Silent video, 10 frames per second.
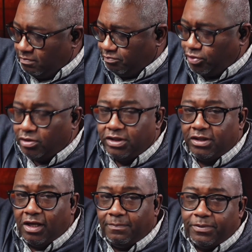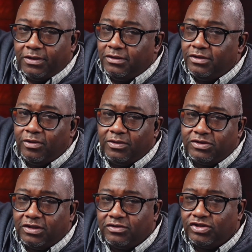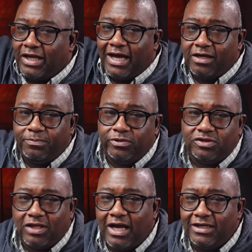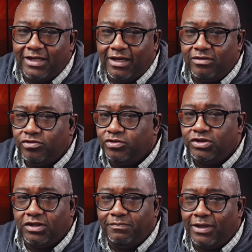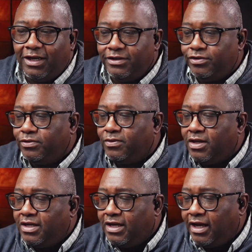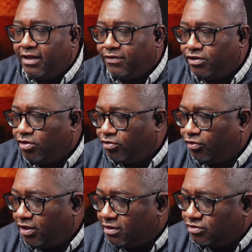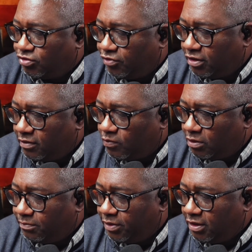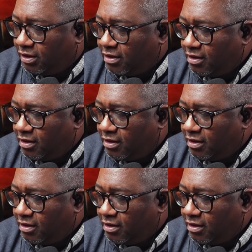pull it up. You know, it's a slide up and slide down. You sit it behind you, and then your green screen will be